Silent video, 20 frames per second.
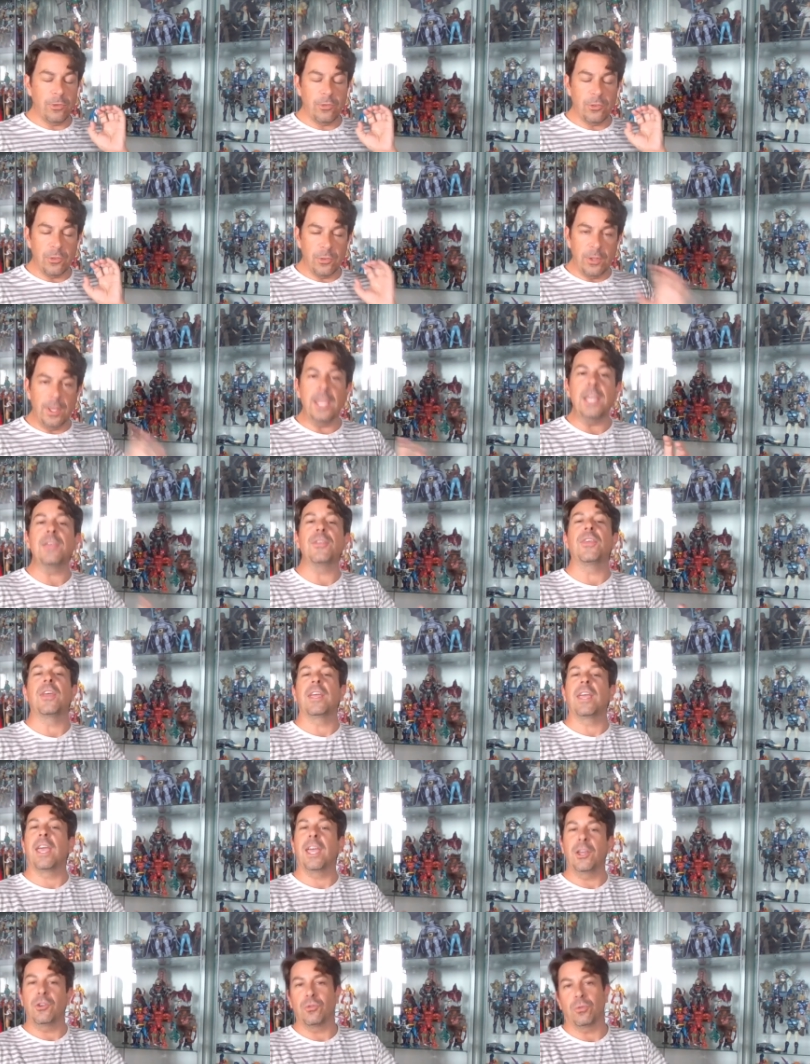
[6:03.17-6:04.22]

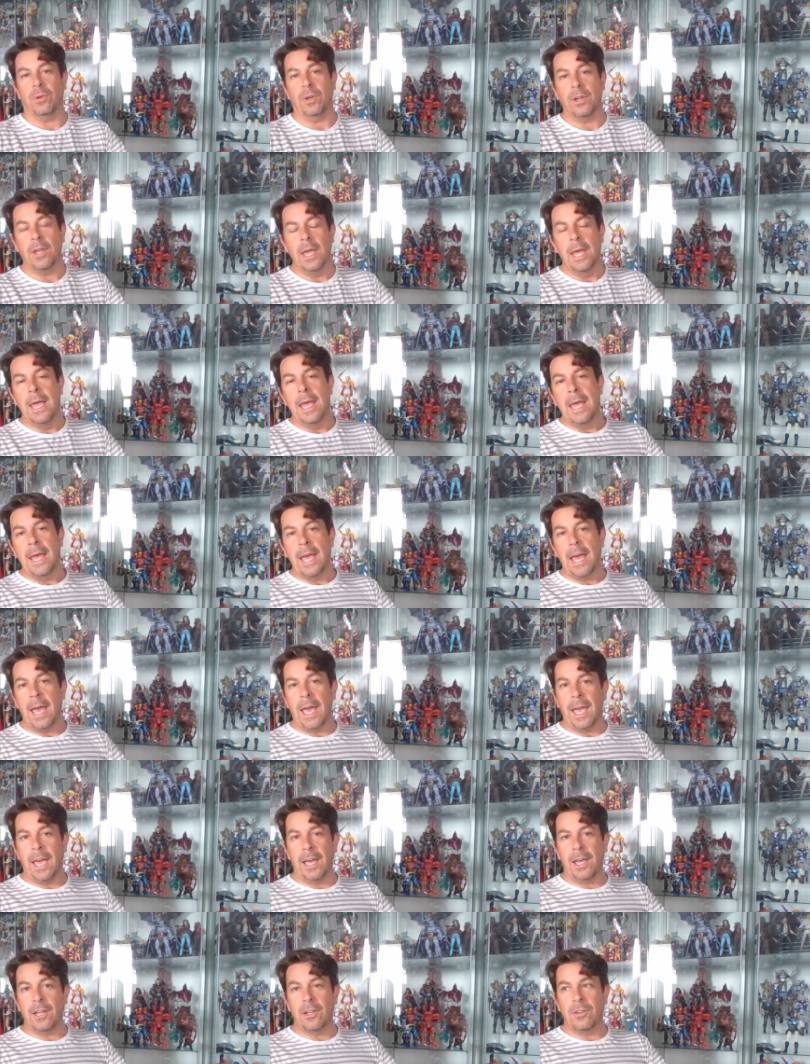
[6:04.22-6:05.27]
seething hatred,
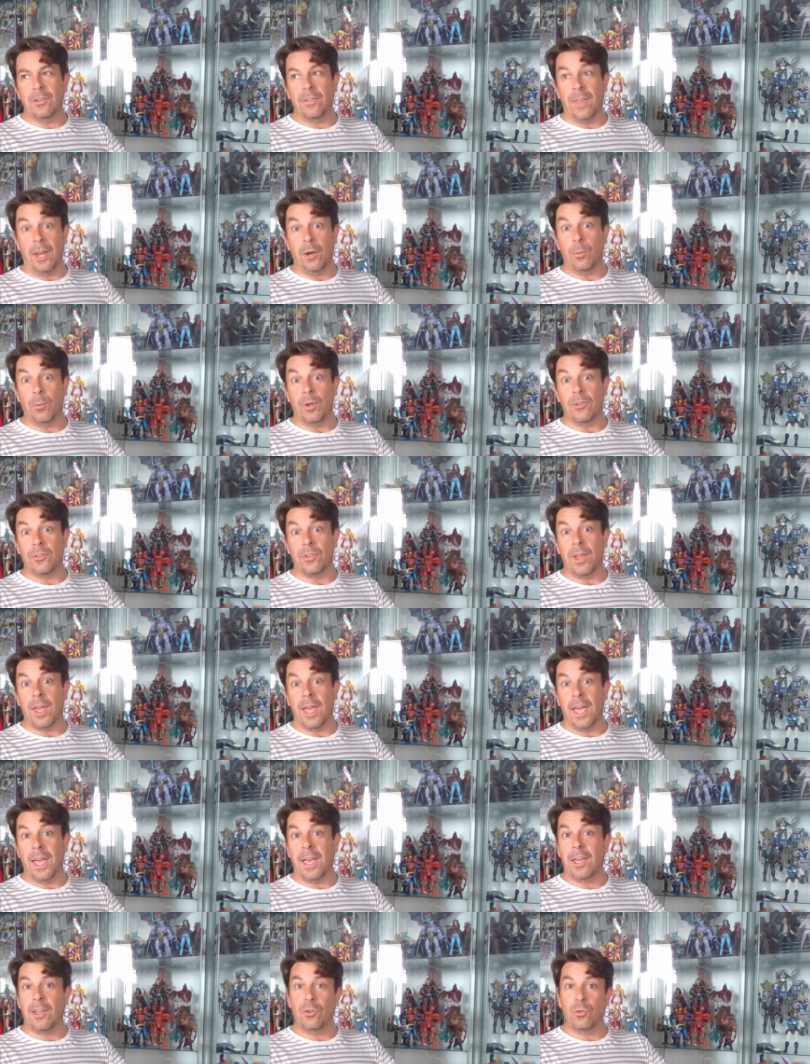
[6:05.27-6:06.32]
and that it was.
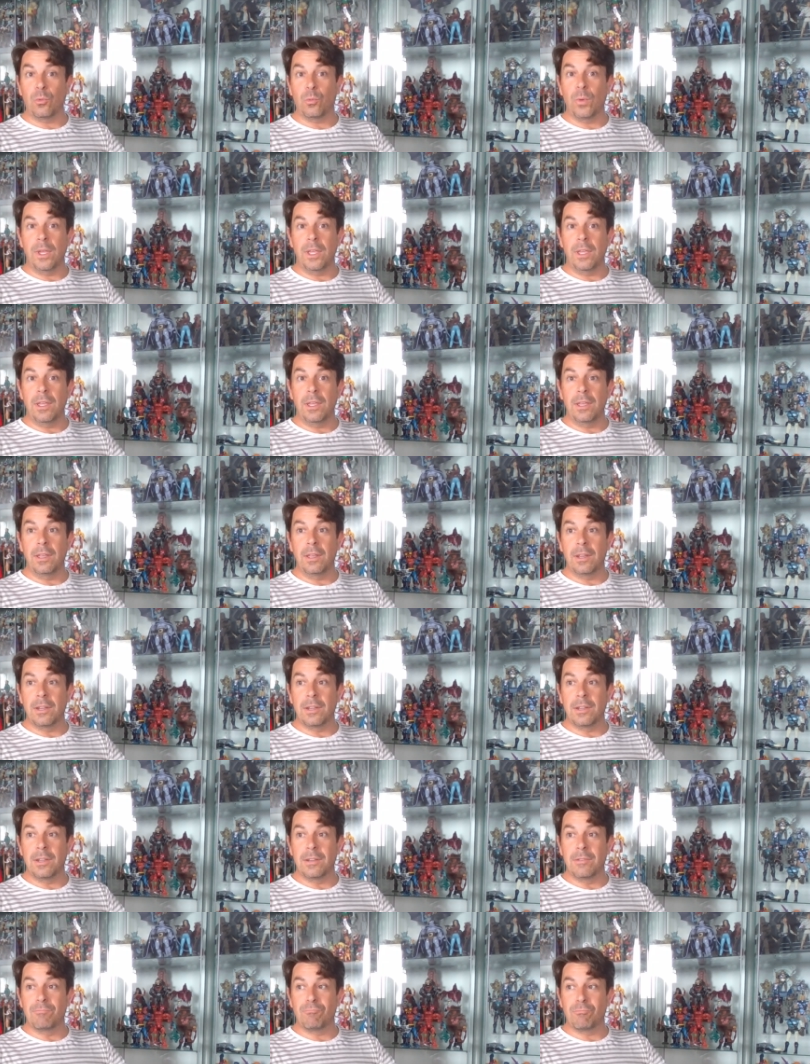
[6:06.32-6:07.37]
And we
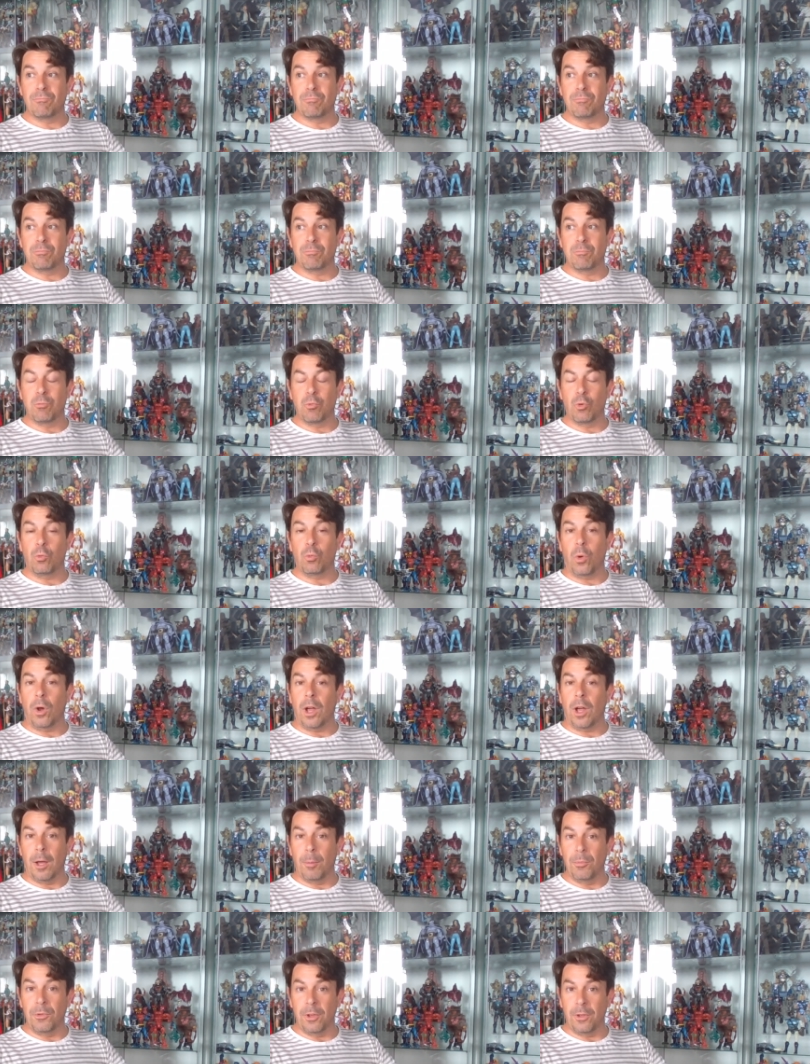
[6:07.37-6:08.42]
were
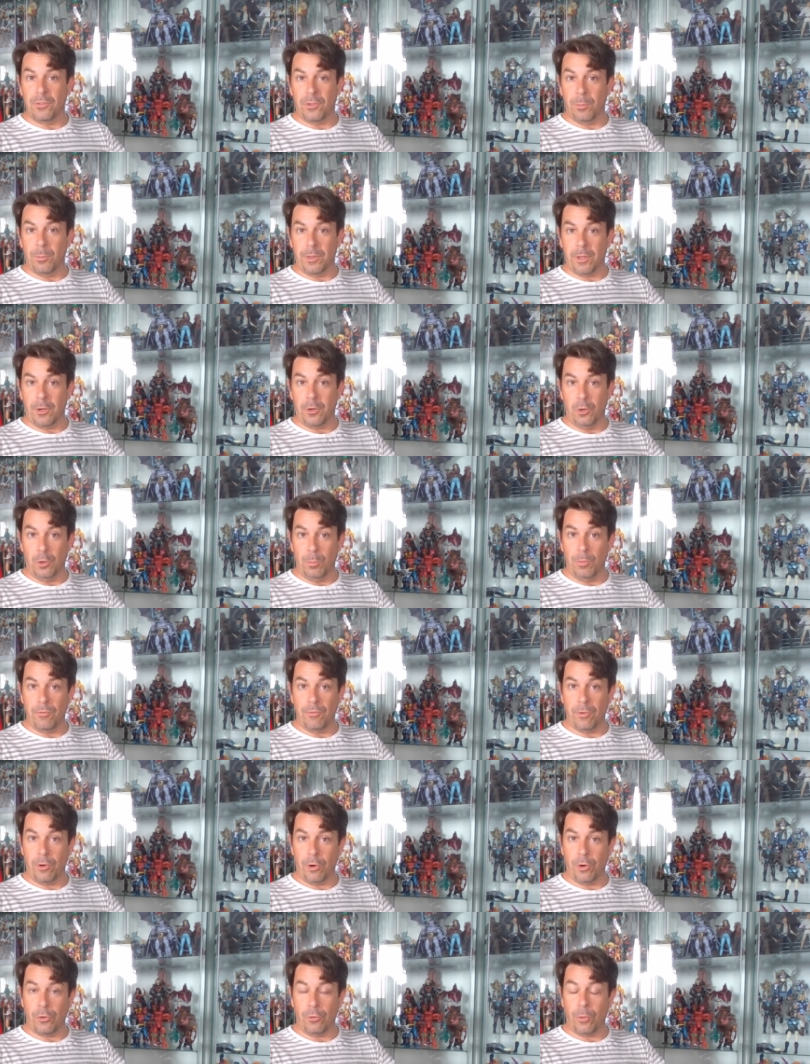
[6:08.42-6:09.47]
robbed of something that could have been
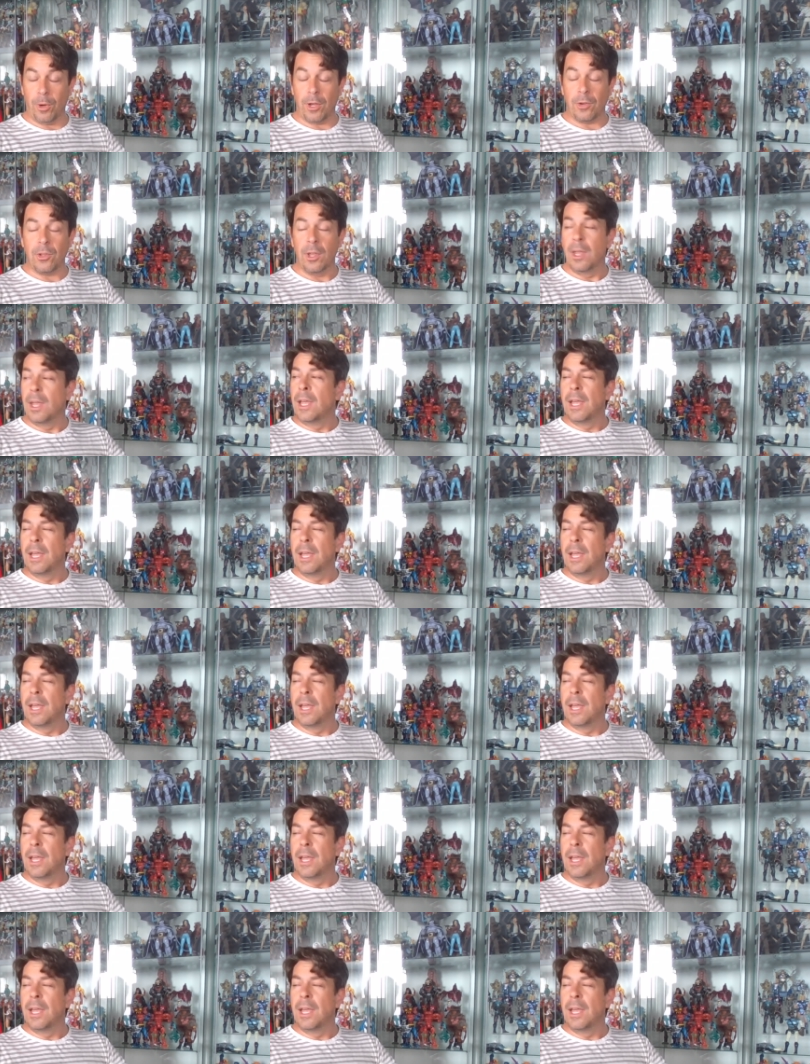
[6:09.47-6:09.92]
very great.